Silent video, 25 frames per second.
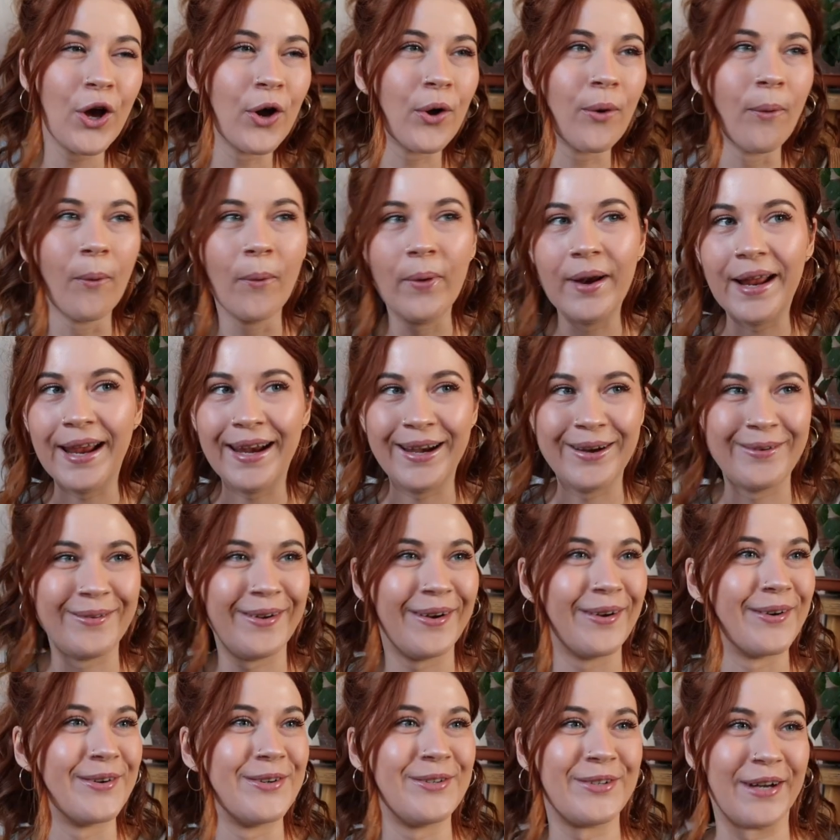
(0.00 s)
going
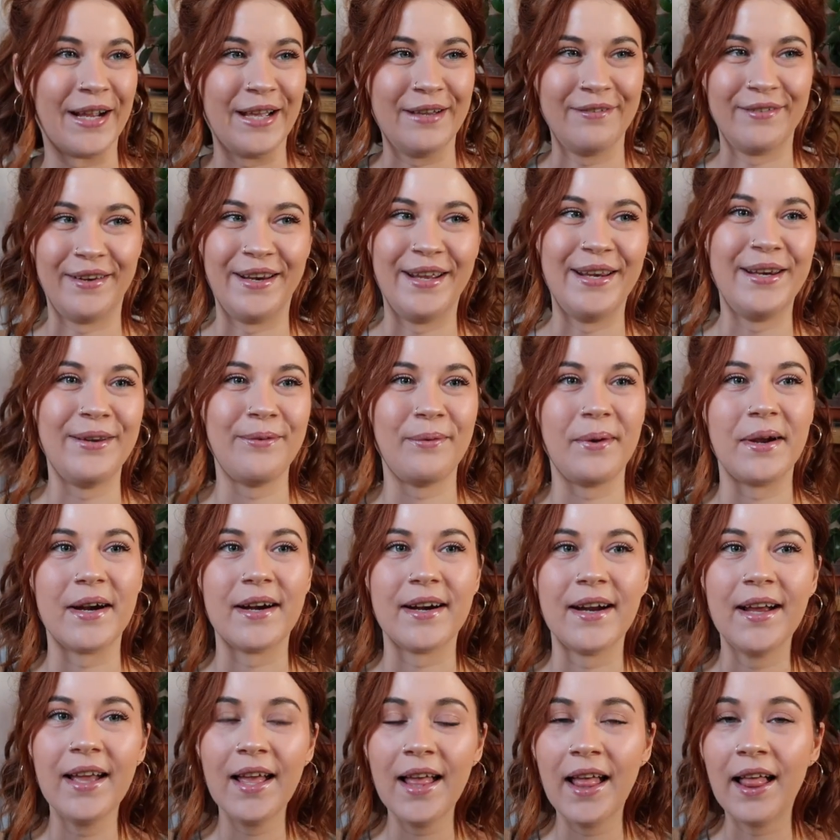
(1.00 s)
anywhere or driving
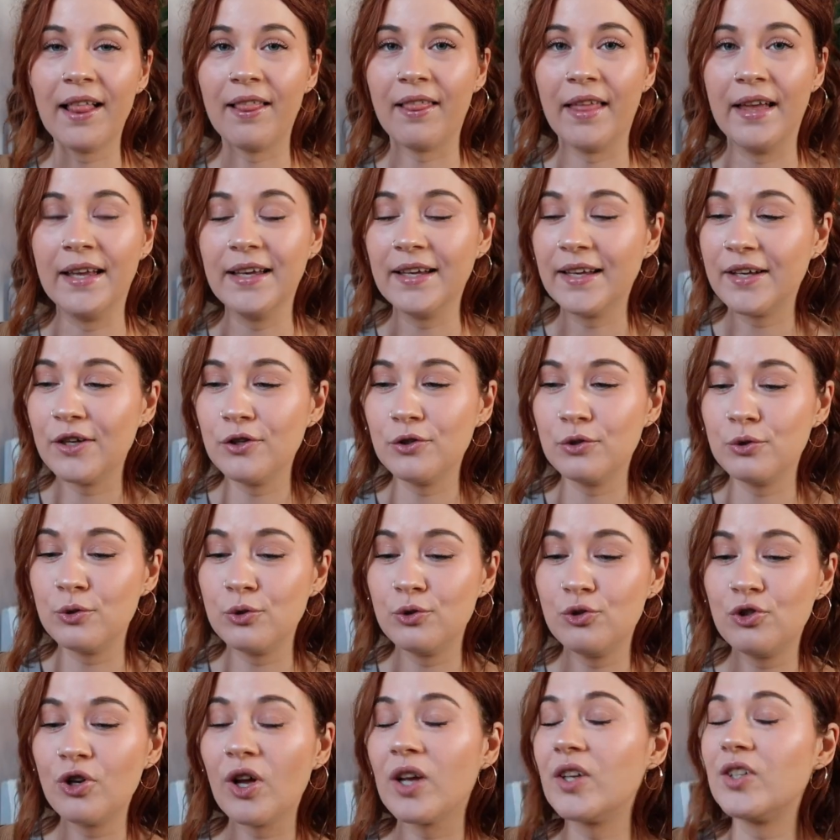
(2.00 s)
anywhere like
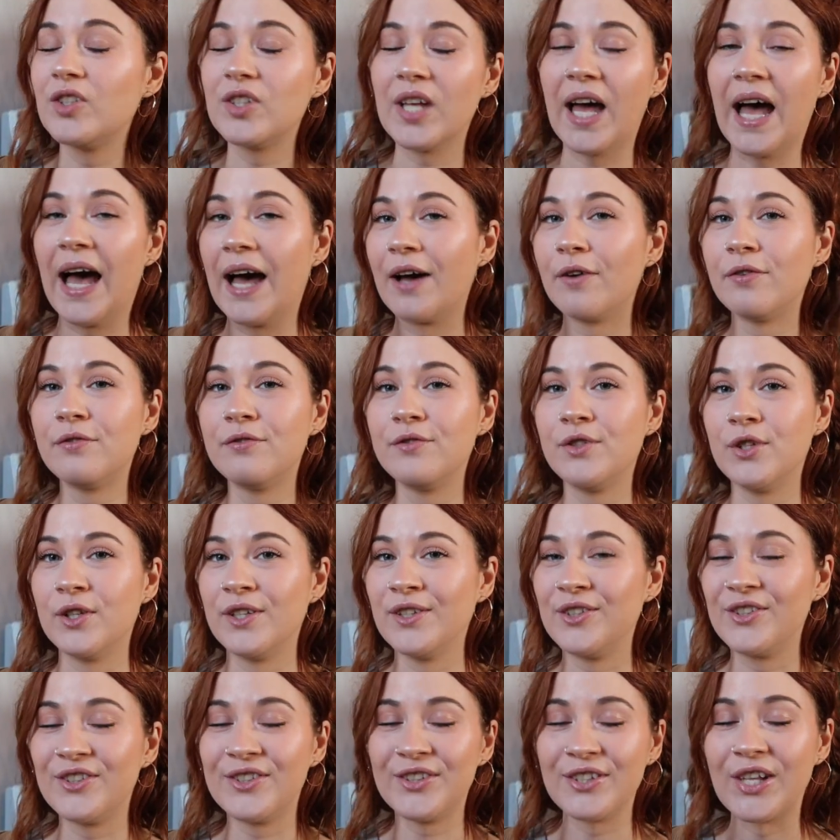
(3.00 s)
you just have
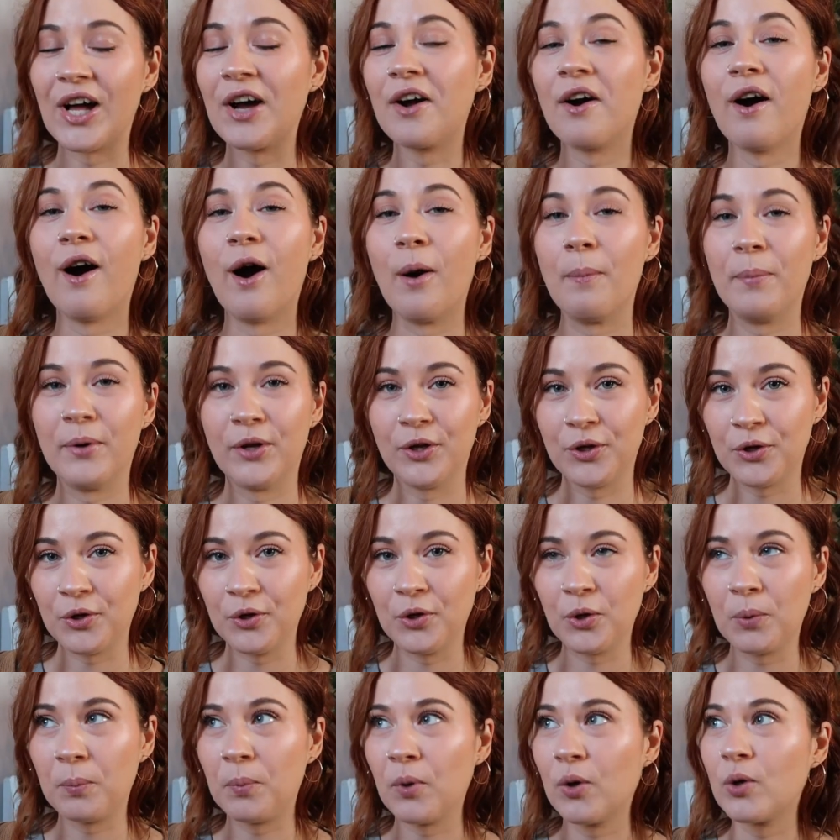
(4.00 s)
to suck it up and
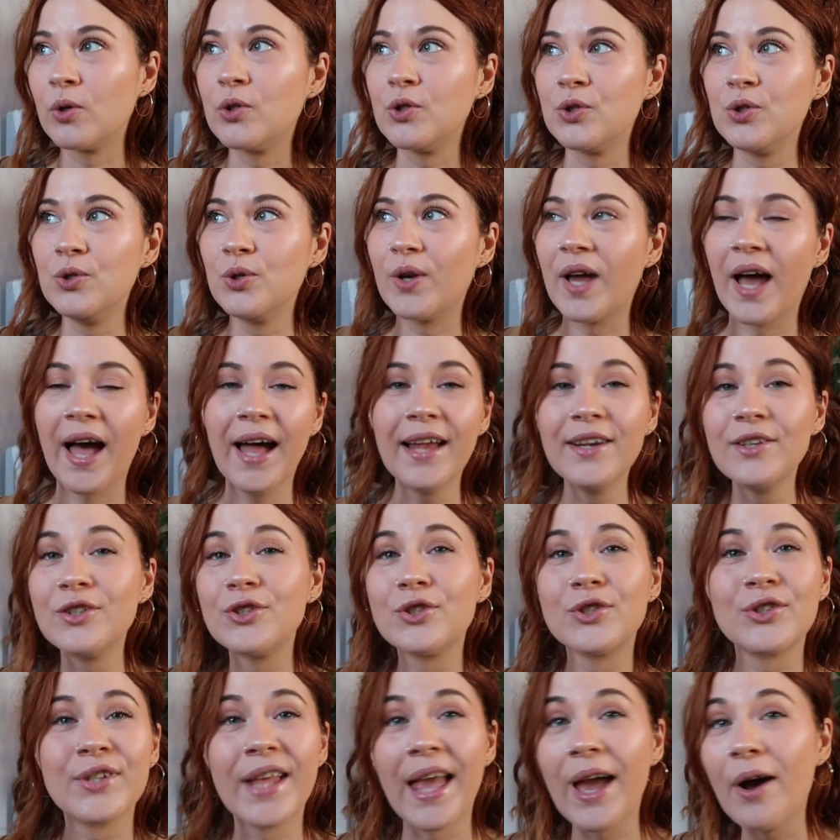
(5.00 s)
cook because you can't
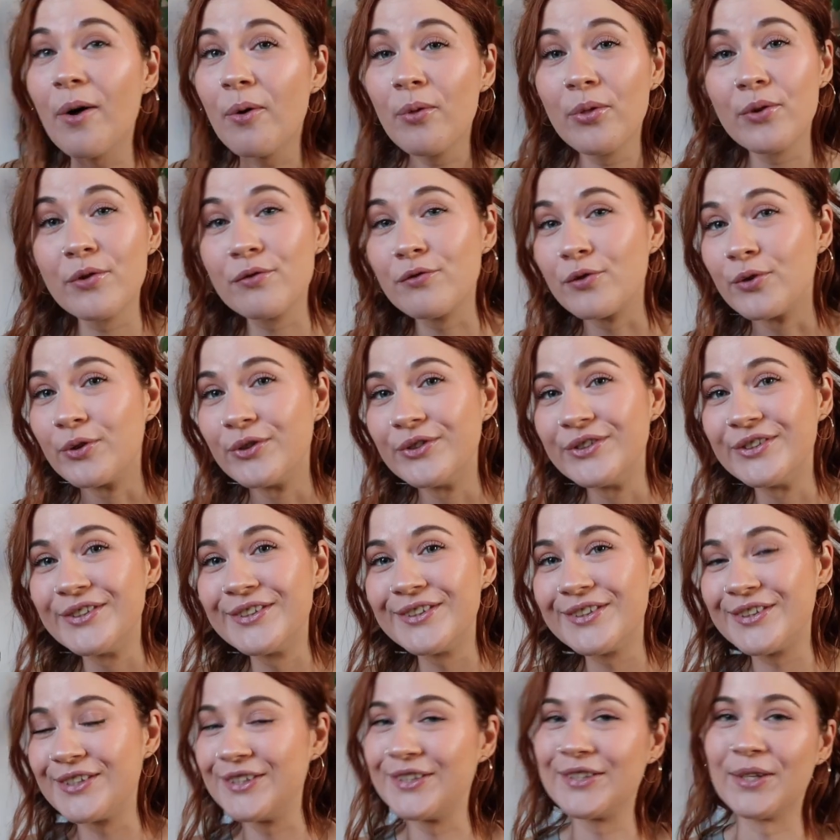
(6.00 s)
just get on the
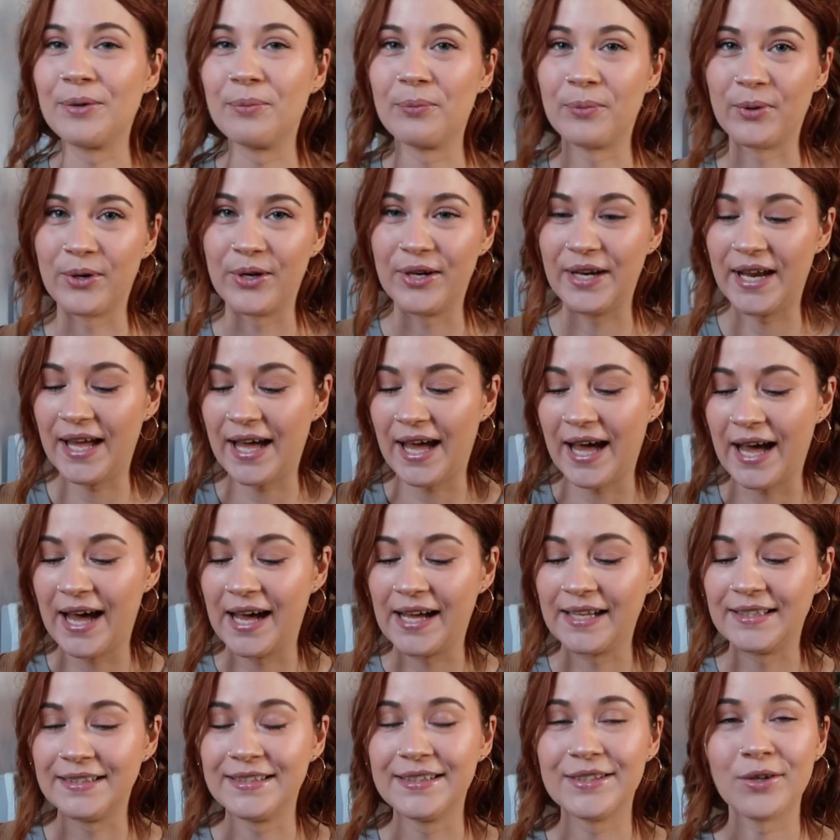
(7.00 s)
phone to someone
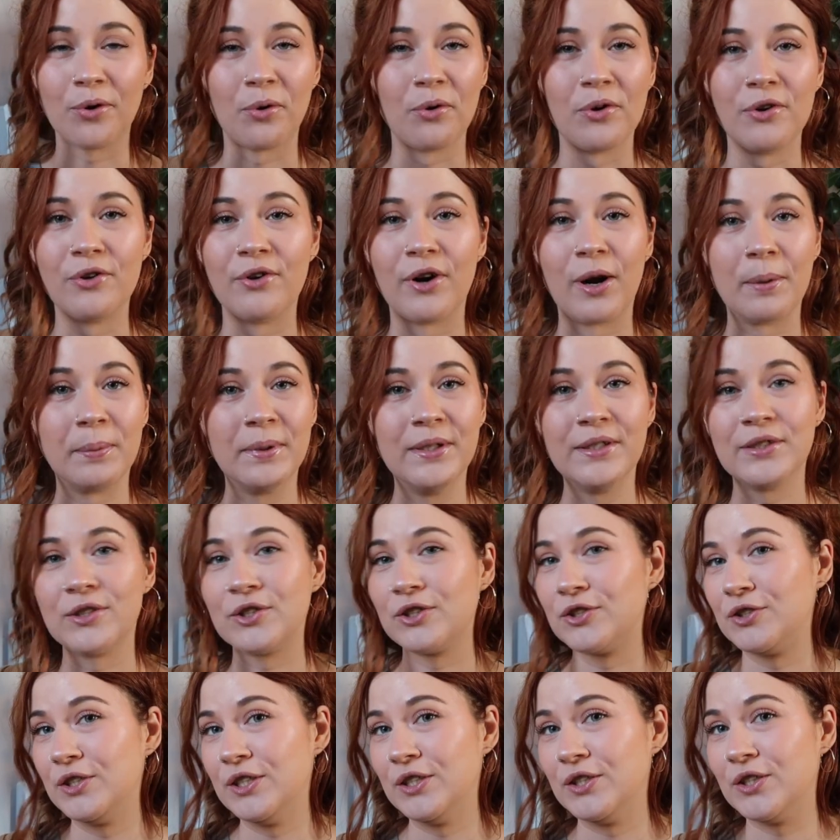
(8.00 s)
and order a
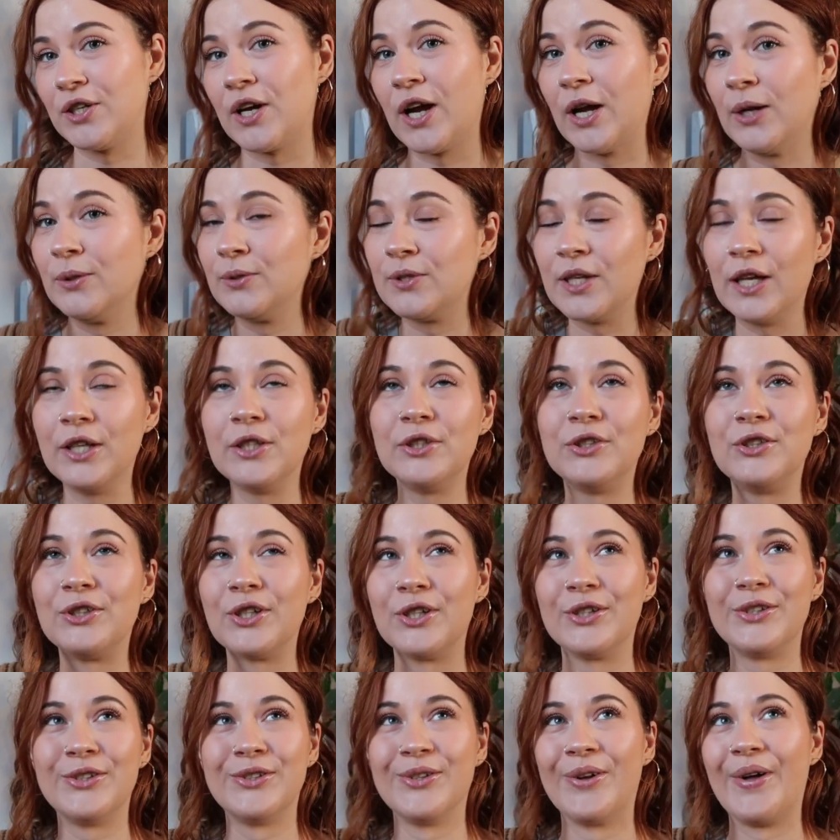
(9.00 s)
pizza straight to your house it's
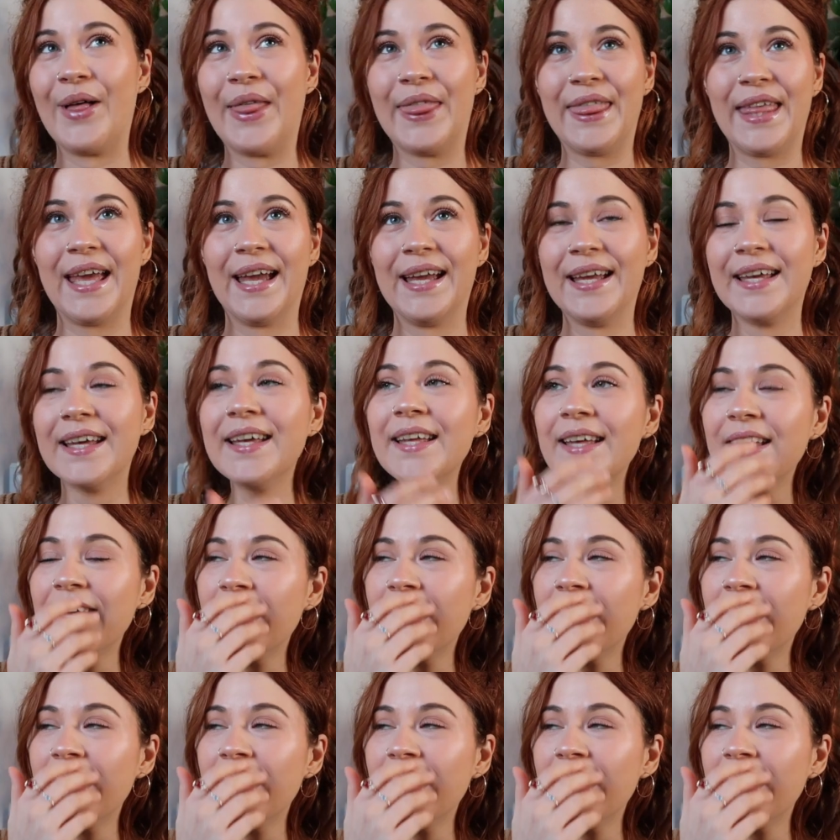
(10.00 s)
just not a thing